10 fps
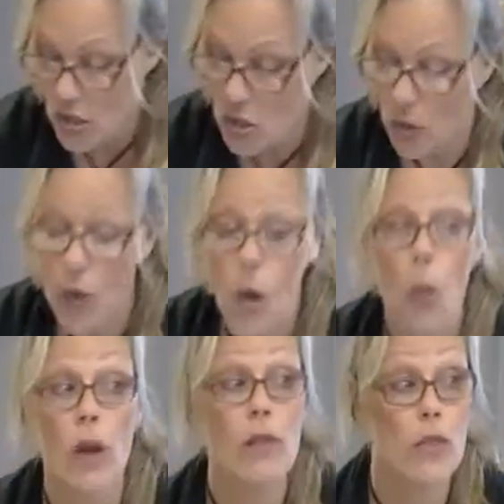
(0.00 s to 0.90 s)
So
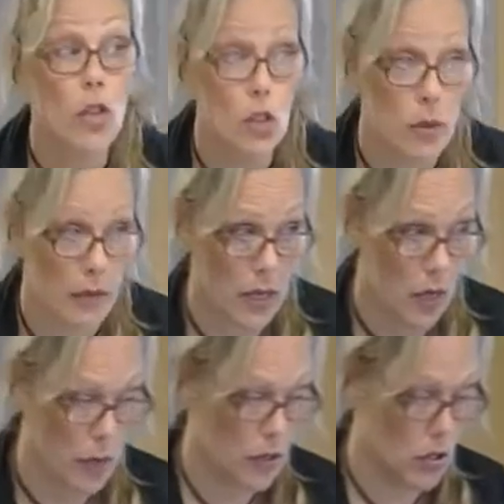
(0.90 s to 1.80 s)
one of the new
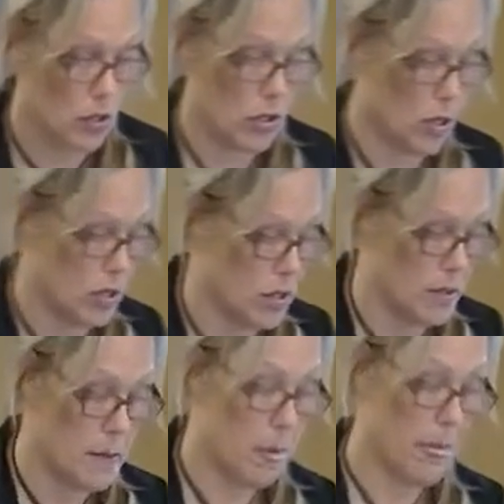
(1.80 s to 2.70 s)
evaluation charts,
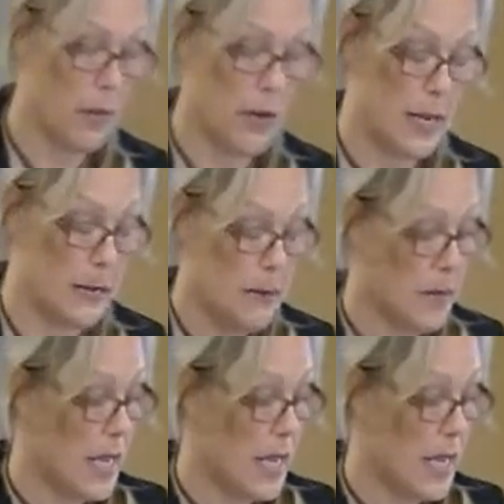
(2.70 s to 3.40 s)
all right,